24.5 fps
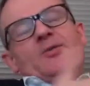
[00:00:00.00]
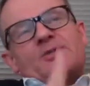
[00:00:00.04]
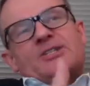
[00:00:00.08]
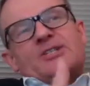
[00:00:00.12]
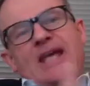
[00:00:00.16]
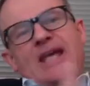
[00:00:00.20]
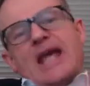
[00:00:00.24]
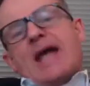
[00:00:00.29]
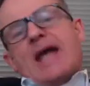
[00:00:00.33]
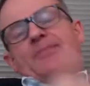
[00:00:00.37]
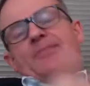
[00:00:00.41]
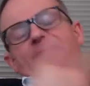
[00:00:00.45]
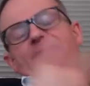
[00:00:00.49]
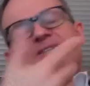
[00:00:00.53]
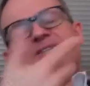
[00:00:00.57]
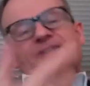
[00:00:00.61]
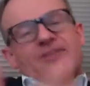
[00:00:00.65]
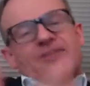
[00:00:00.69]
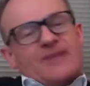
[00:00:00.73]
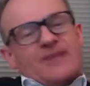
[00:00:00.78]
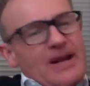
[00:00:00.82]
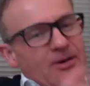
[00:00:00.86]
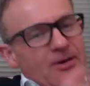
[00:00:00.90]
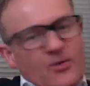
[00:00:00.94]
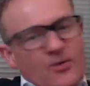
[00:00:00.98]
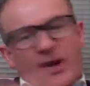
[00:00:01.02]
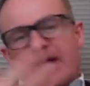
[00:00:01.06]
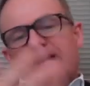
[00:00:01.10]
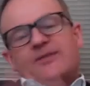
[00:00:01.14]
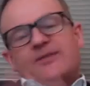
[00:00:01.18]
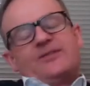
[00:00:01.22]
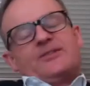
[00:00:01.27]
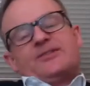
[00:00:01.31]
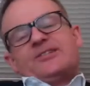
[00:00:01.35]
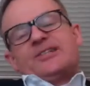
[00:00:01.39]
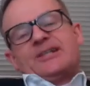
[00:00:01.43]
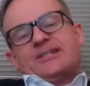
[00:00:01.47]
get this
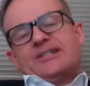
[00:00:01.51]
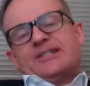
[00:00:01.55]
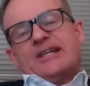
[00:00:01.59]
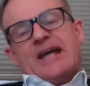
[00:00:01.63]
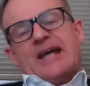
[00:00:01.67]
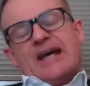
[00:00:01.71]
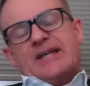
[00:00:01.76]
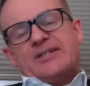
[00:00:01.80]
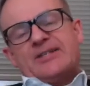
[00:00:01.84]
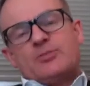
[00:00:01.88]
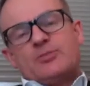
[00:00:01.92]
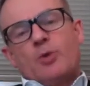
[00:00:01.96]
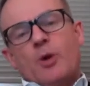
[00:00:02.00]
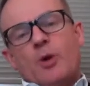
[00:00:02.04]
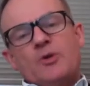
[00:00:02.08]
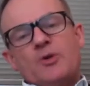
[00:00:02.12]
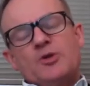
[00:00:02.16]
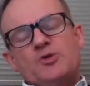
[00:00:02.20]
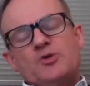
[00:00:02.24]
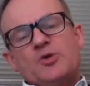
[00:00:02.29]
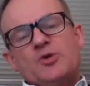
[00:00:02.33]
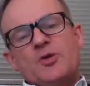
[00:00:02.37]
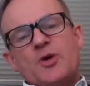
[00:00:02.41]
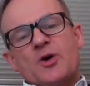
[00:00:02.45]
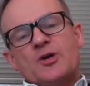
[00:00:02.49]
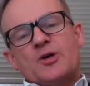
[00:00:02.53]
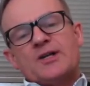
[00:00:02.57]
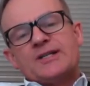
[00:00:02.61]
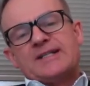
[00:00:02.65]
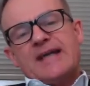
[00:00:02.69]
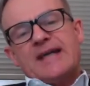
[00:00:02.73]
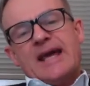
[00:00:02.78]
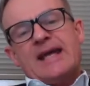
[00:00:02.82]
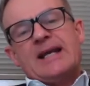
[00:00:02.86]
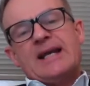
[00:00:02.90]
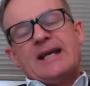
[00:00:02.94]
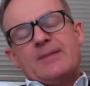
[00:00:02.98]
great success? What were you doing on a
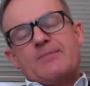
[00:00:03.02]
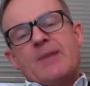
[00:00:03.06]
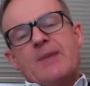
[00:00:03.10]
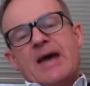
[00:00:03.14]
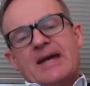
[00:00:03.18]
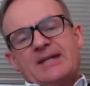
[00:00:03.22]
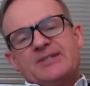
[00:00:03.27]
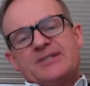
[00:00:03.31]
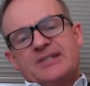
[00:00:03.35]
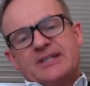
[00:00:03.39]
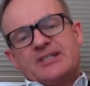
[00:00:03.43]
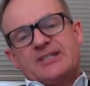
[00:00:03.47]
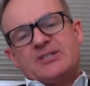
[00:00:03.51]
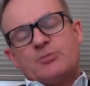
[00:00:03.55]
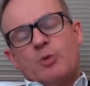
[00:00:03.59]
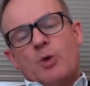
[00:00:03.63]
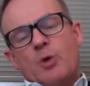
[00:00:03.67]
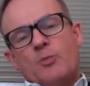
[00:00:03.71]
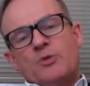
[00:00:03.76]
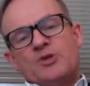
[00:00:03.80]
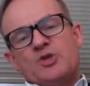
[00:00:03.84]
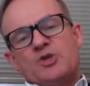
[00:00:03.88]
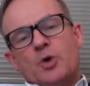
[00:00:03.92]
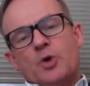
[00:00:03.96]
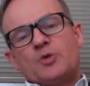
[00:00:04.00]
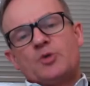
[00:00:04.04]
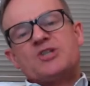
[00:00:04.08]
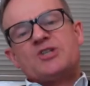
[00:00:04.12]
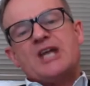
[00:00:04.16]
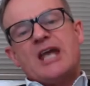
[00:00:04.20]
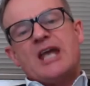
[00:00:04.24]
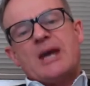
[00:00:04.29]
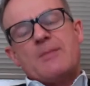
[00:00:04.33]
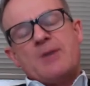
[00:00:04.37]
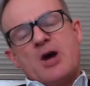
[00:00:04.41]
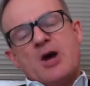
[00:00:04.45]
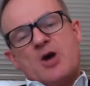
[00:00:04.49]
daily basis? What would your
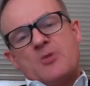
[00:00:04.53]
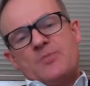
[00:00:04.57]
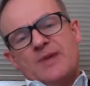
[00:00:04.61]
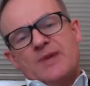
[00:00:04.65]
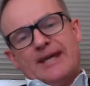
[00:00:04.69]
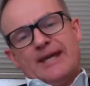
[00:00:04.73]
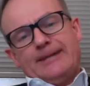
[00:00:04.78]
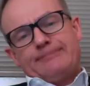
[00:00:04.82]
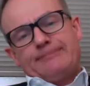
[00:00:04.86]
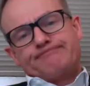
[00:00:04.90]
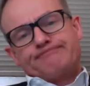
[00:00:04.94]
DMO be?